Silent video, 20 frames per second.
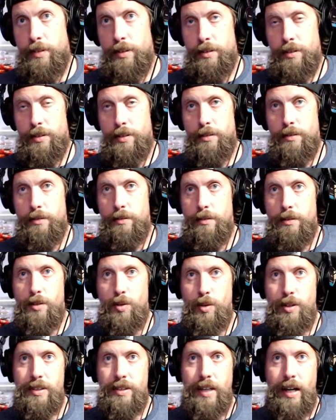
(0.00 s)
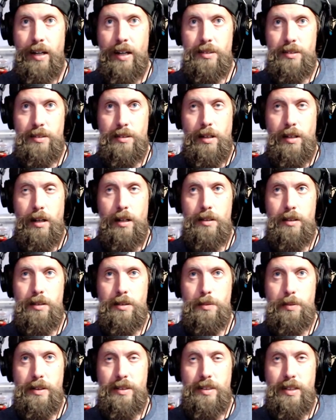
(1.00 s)
for three thousand
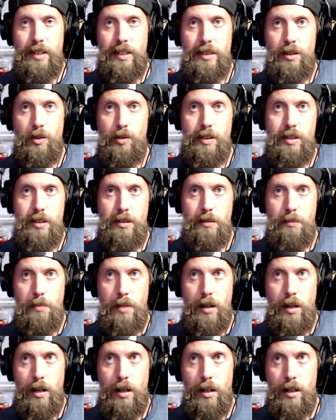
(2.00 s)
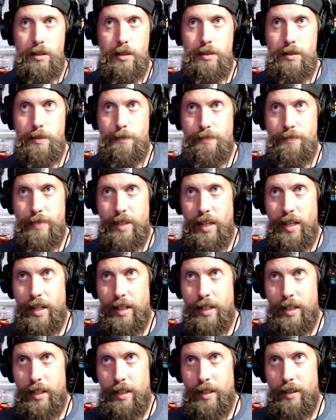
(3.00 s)
dollars because I got the original box.
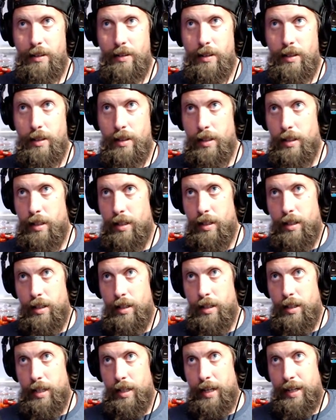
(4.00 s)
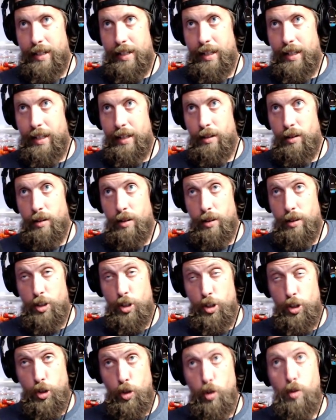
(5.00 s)
I got a I got a
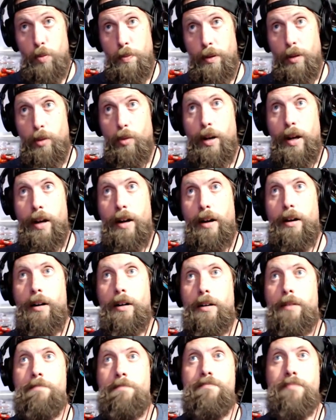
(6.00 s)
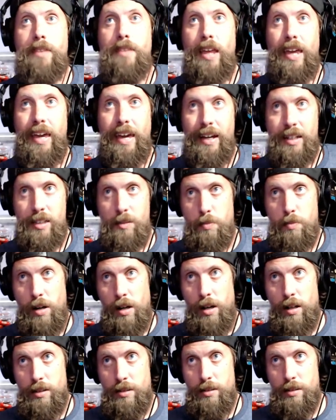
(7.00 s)
super rare
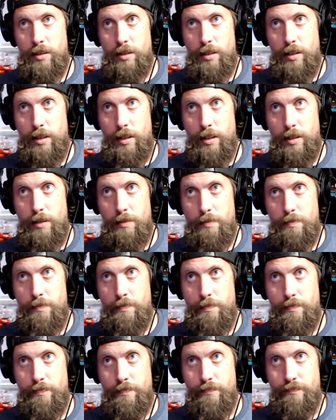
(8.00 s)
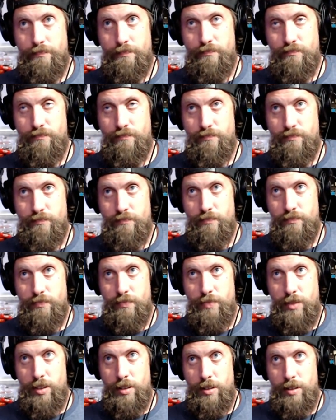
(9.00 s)
Xbox um,
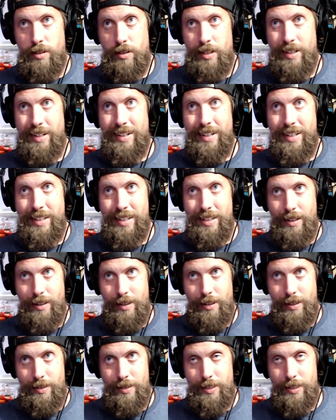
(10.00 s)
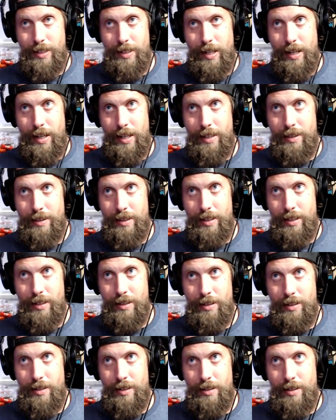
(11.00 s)
neon sign
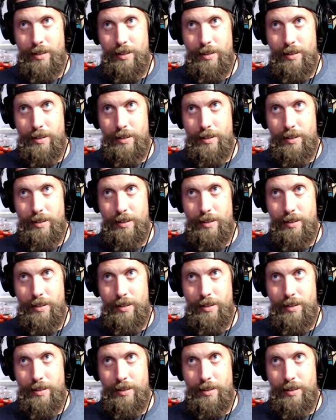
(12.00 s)
that